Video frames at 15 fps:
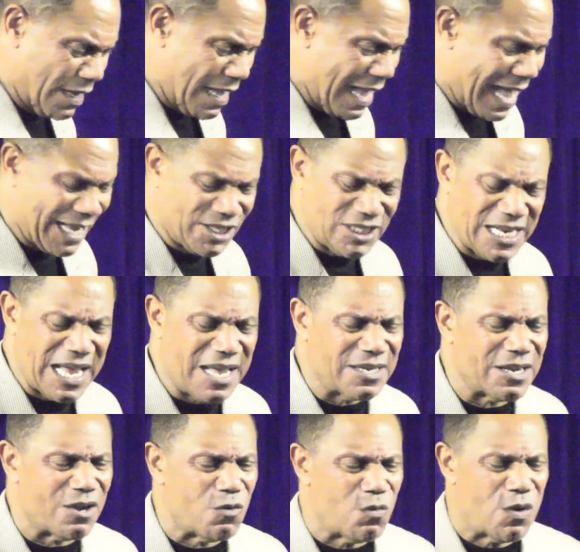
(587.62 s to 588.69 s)
I shall
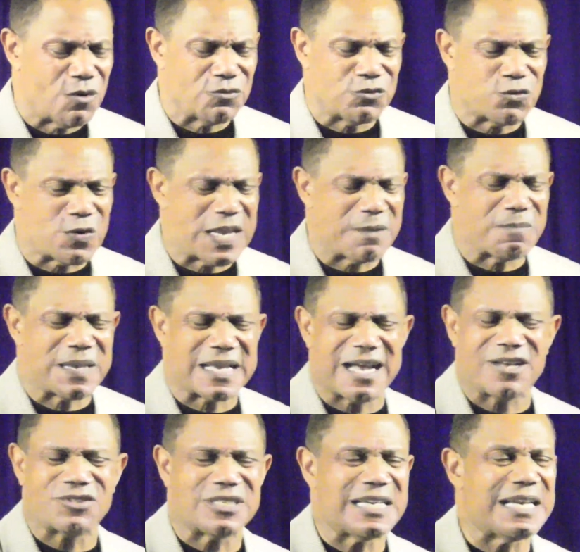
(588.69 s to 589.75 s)
not want drink
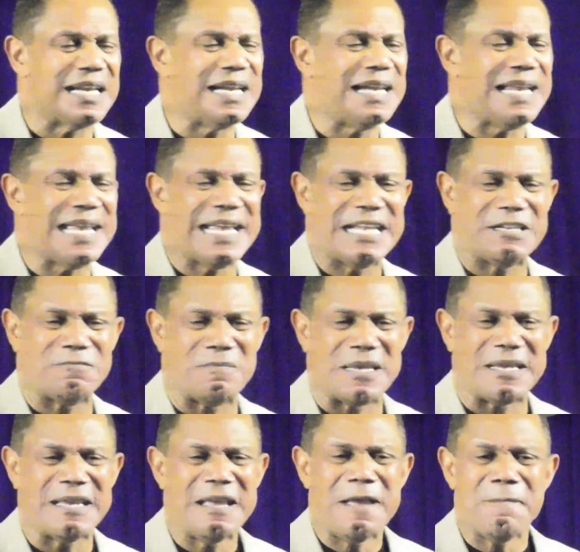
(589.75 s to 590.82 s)
because he lead
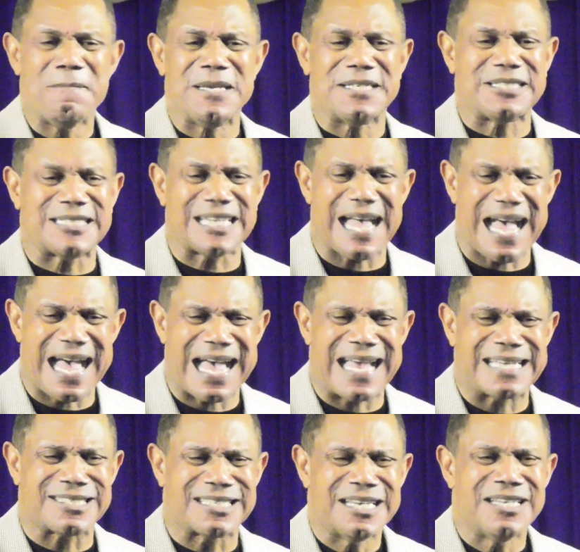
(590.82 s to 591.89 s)
me
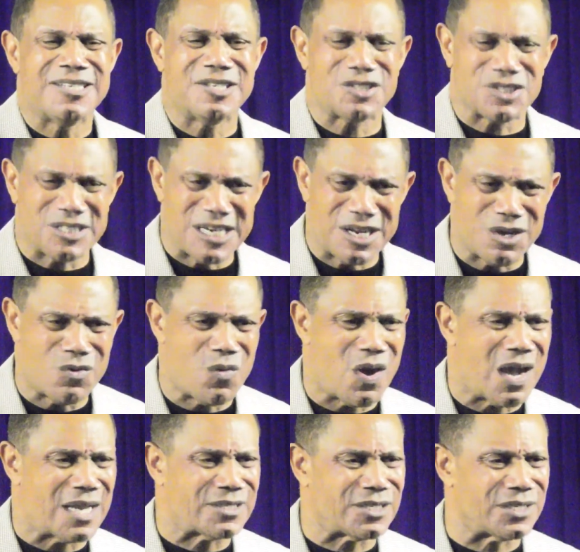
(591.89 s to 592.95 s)
beside the still
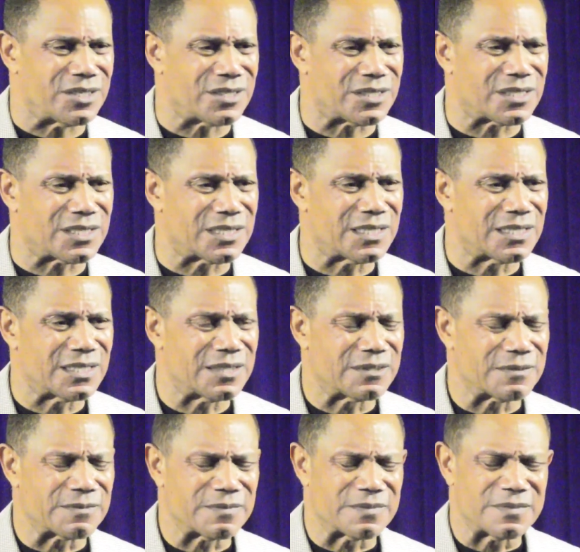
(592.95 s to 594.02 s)
waters.
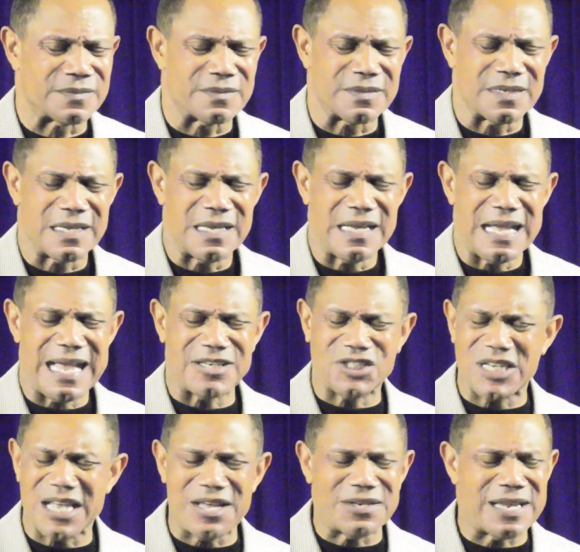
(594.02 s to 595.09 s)
I
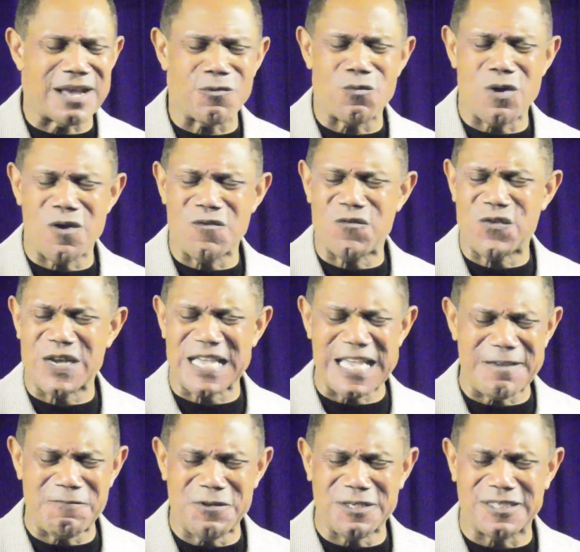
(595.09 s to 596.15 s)
shall not want
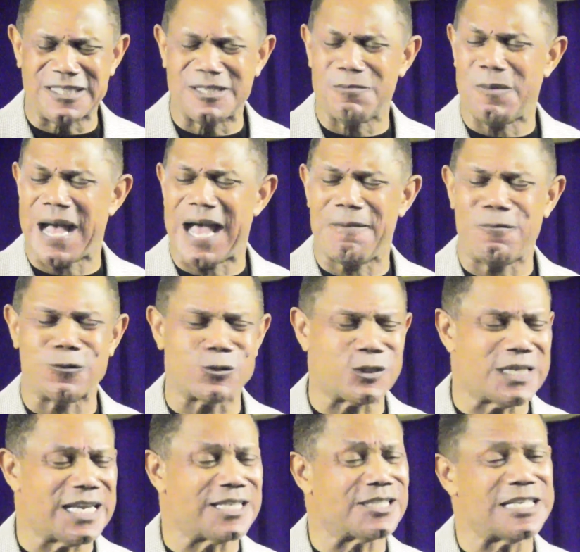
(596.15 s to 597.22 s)
forgiveness. The Bible
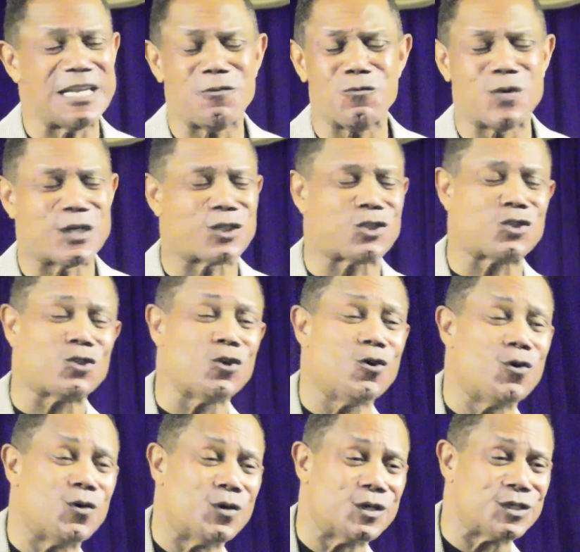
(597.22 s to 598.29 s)
says he
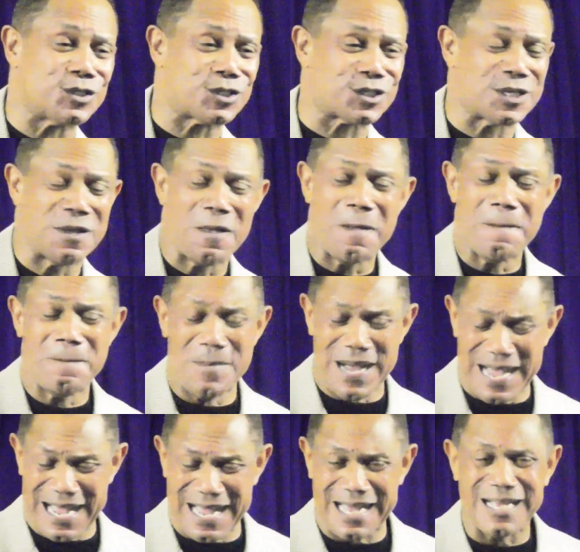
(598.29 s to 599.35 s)
restores
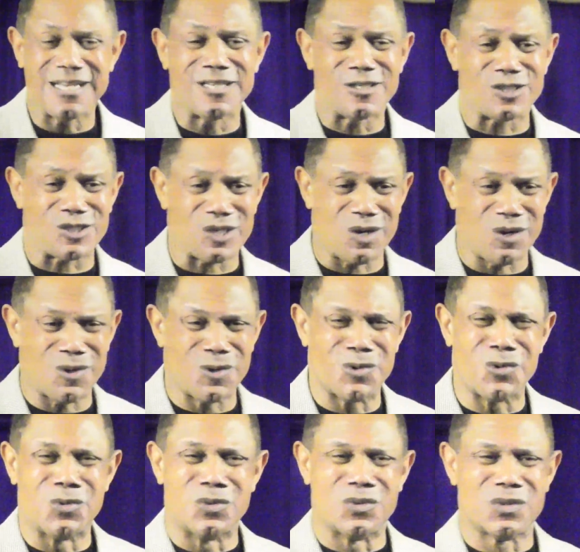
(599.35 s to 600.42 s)
my
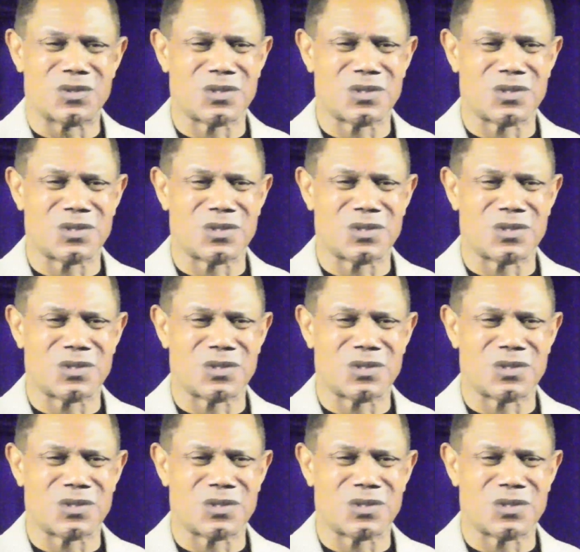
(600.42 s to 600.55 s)
soul.